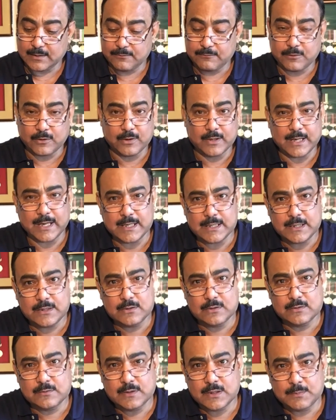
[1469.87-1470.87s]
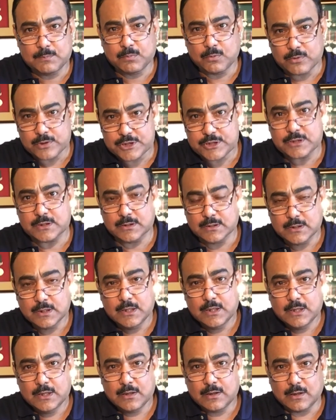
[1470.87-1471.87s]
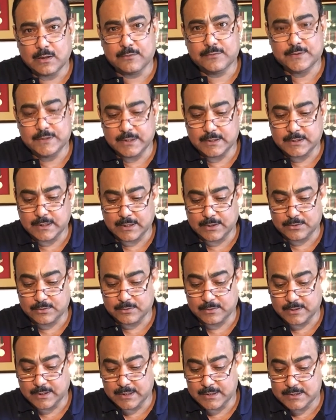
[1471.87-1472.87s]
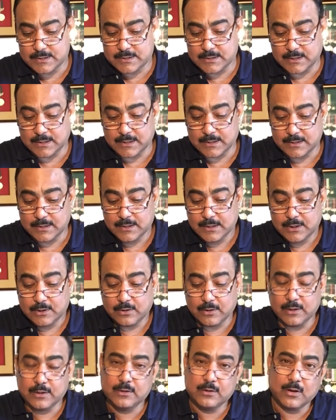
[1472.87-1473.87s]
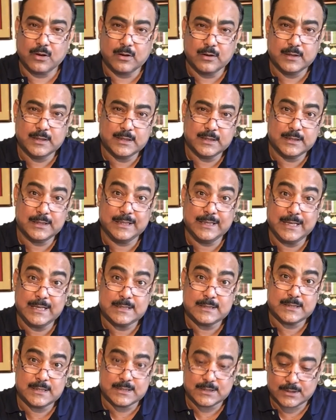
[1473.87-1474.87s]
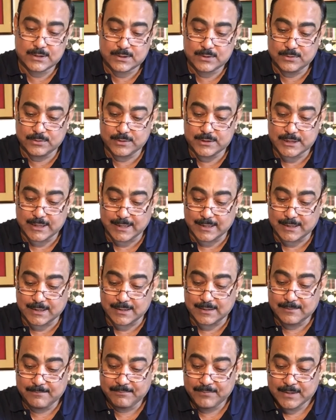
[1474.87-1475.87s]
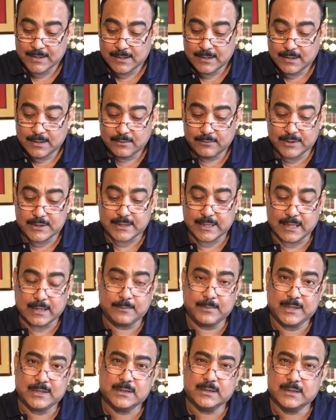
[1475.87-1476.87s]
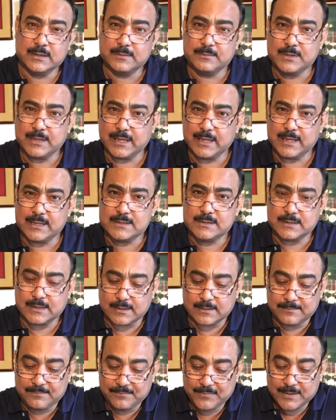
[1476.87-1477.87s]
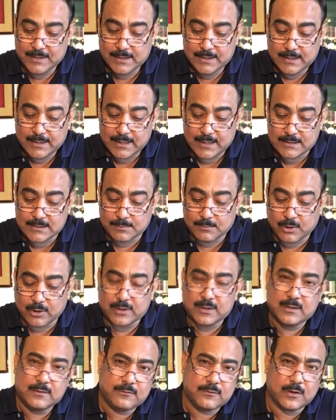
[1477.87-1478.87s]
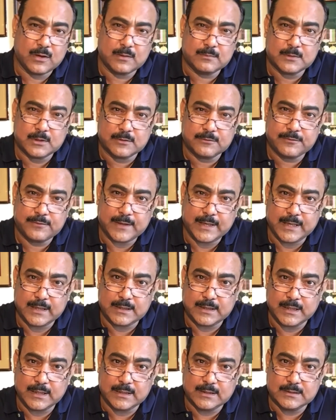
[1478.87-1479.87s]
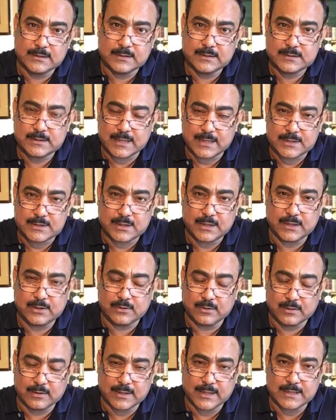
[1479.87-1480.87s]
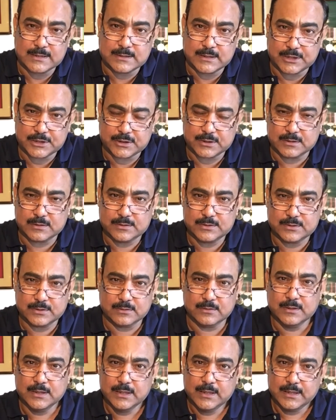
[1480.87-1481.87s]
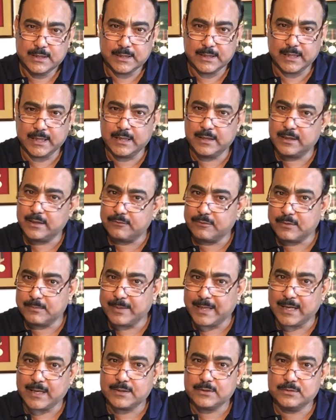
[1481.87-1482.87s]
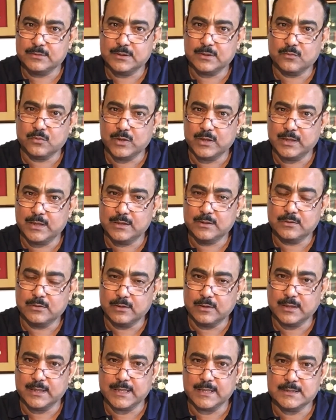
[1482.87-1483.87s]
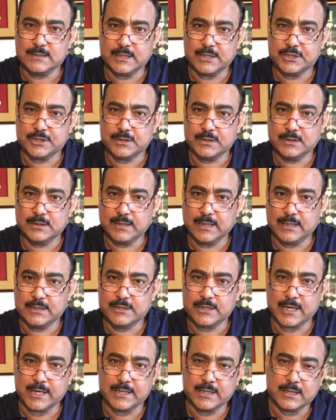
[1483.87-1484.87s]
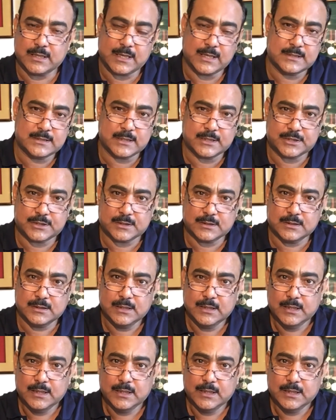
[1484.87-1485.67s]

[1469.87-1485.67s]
for handing over a portion of their territories on long leases to China, which can be termed as a modern form of 18th century colonization. So again, refer back to the word colonization and Chinanization,